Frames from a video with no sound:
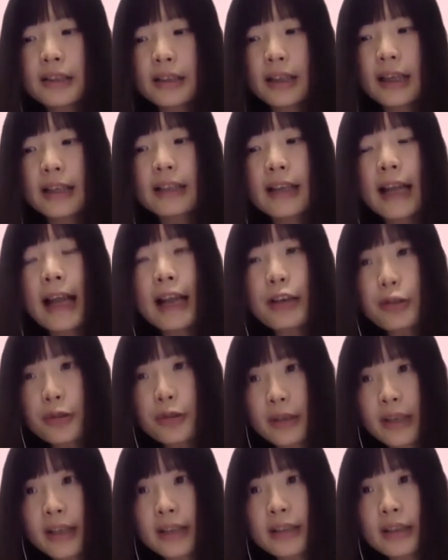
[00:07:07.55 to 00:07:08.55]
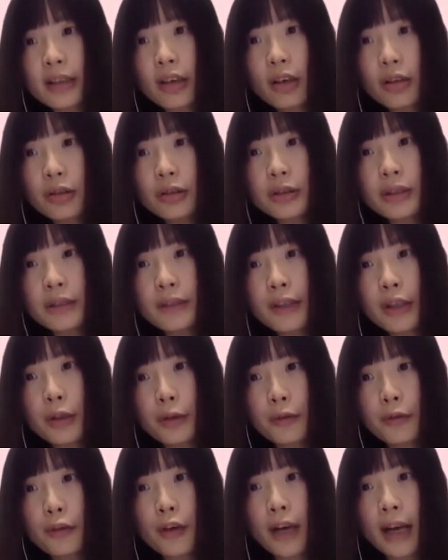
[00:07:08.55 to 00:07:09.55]
And actually, it's also
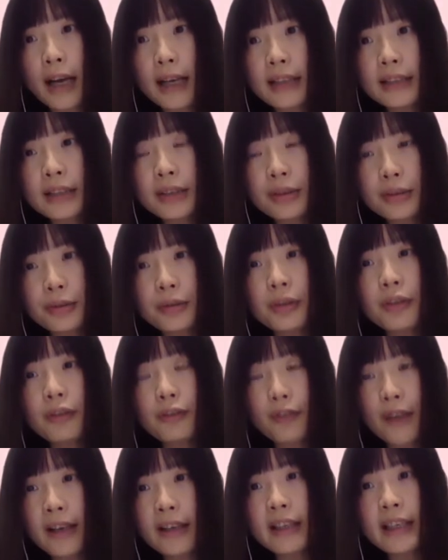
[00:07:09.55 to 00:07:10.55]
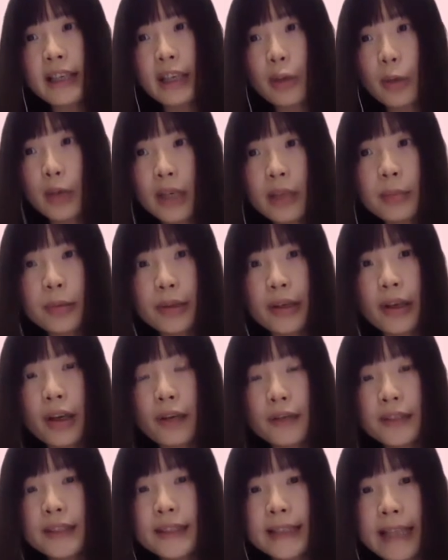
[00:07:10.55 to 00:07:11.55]
difficult for us to find the equilibrium
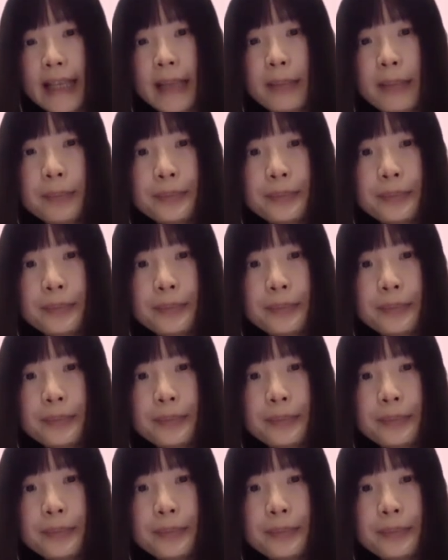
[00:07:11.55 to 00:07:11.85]
of this game.